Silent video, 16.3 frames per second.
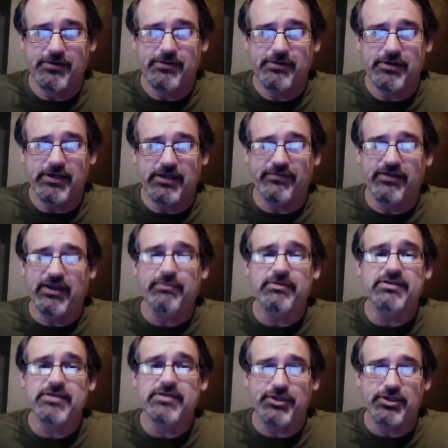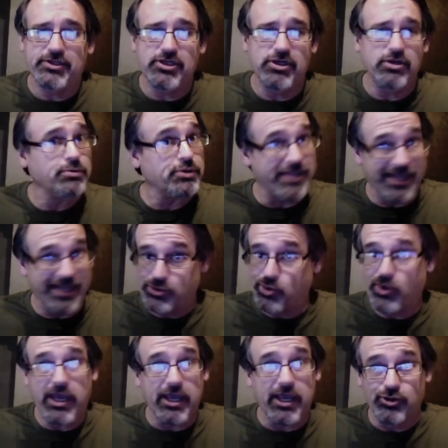And if that means nothing to you, that's
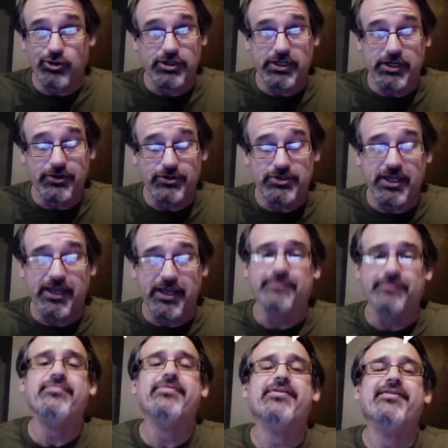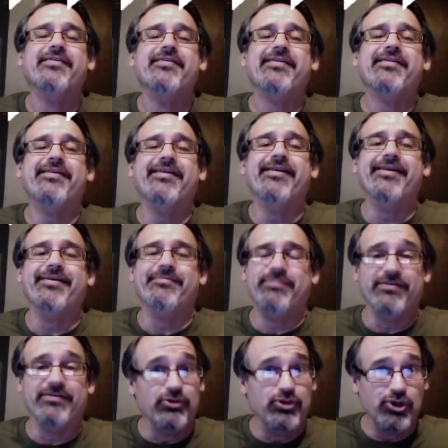okay. You don't need to understand. But
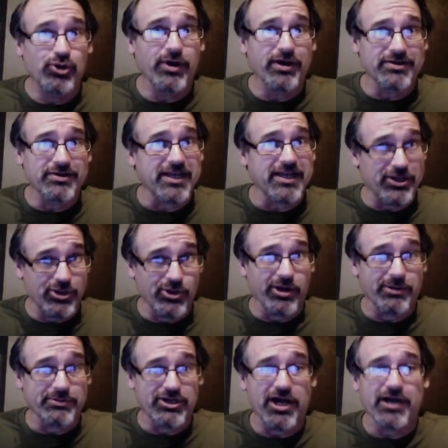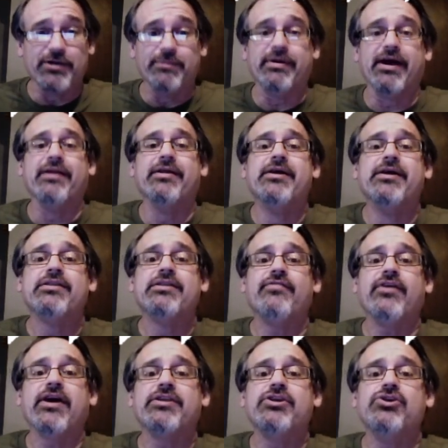if you do understand, you know what I'm talking about. The
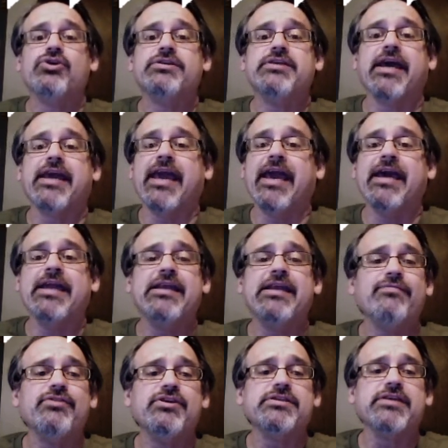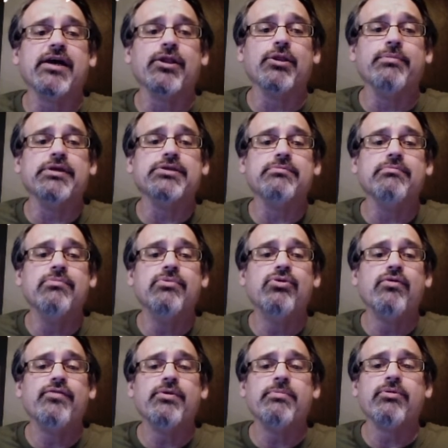fact that you can take any of these elements,
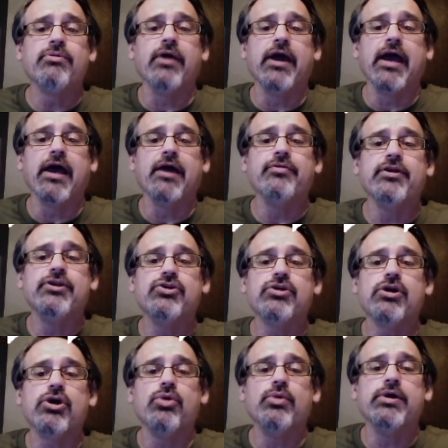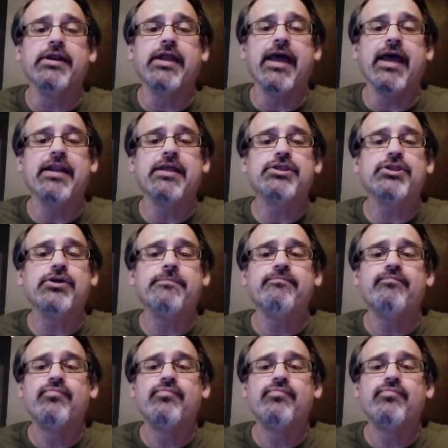move them around, then you can go in and edit them,